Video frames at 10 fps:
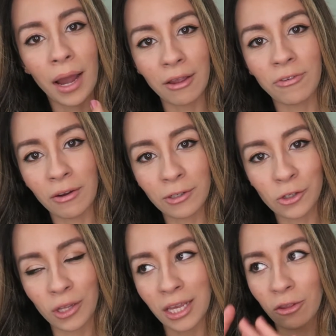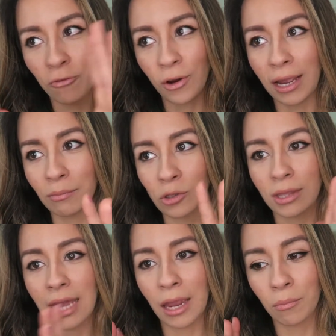My favorites are like the frames
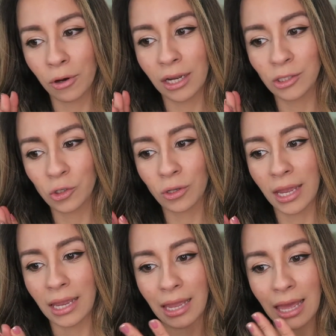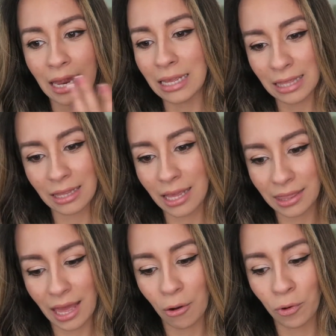with the handprints or like anything
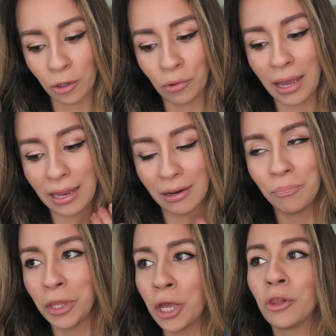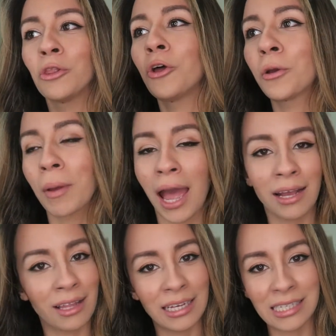like that where you can look
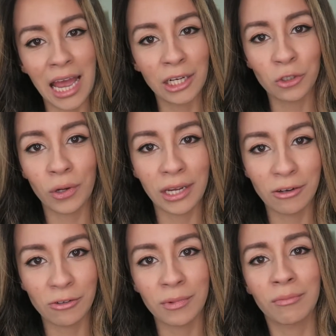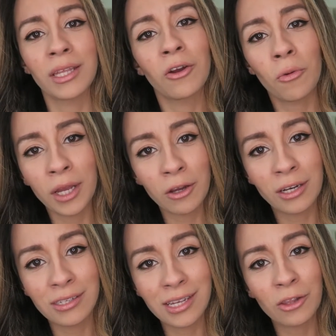back like ten, twenty years from now and be like, oh my
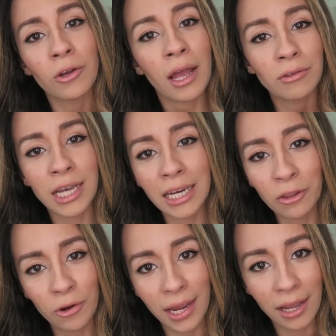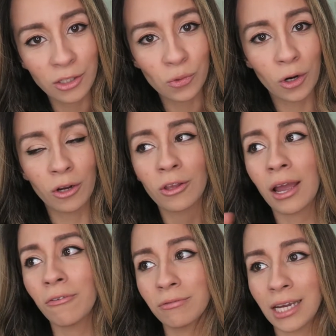goodness, like look how tiny their hands were,
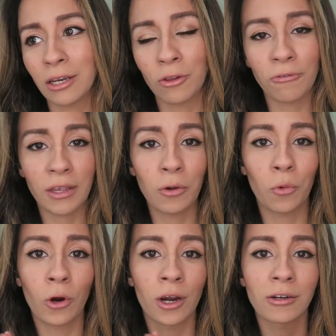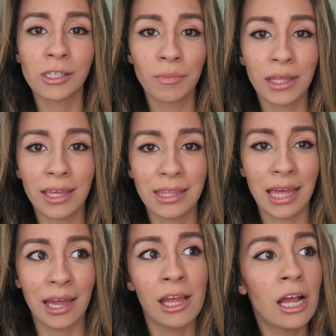look how tiny their feet were or something
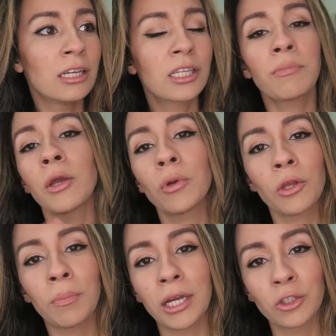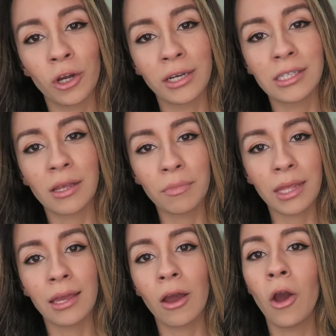like that. Something with their picture on it,
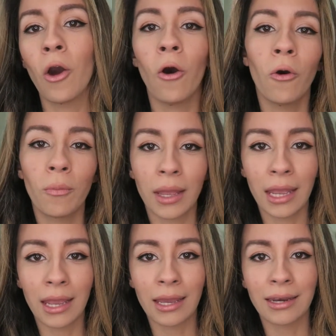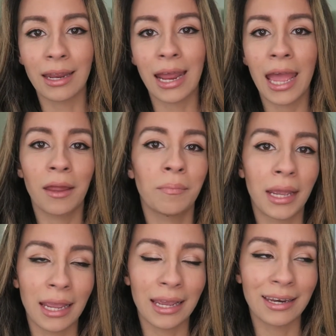something homemade and
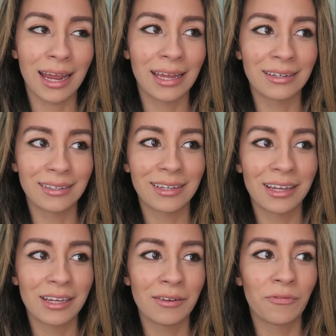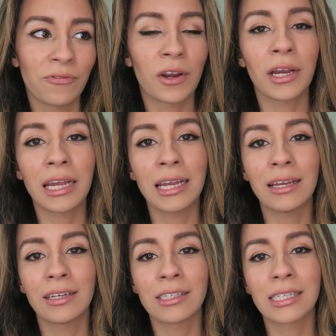handmade and
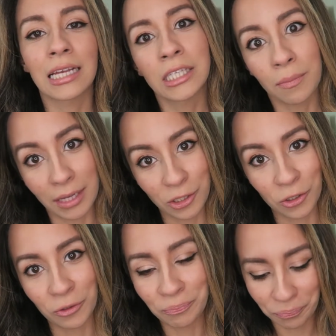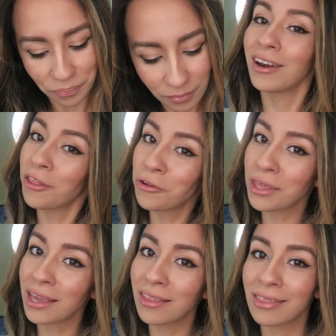very sentimental.
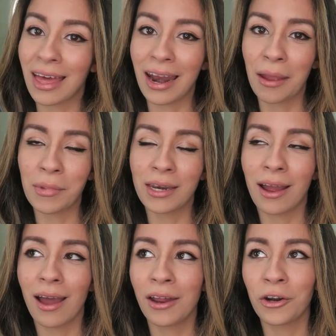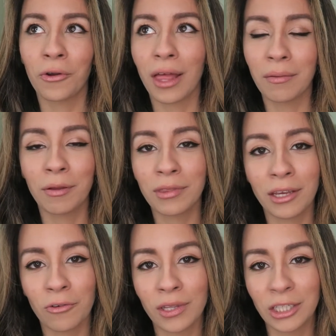Another thing that, I mean, I don't know, a lot of people
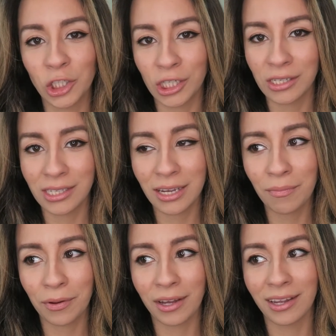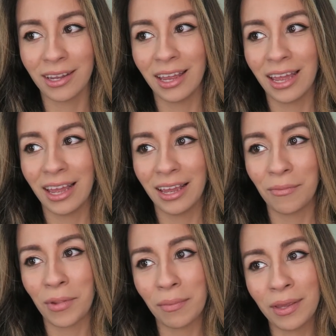think are really cheesy, but
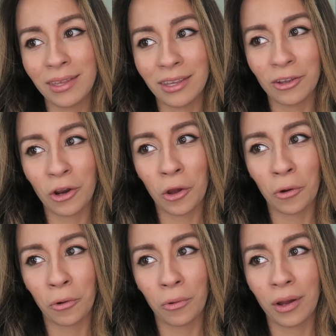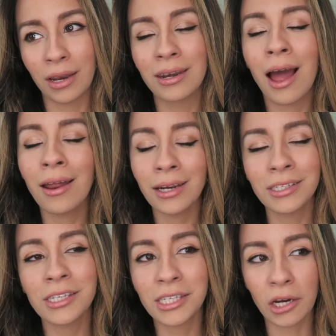maybe, you know, not
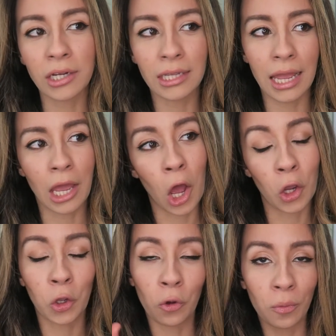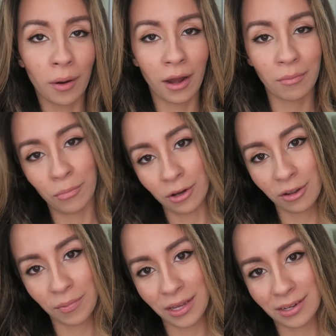necessarily like a coupon
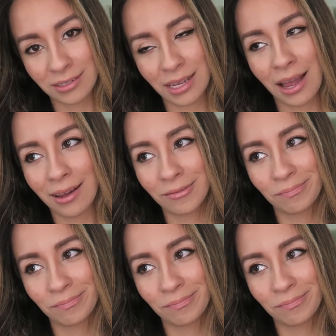book because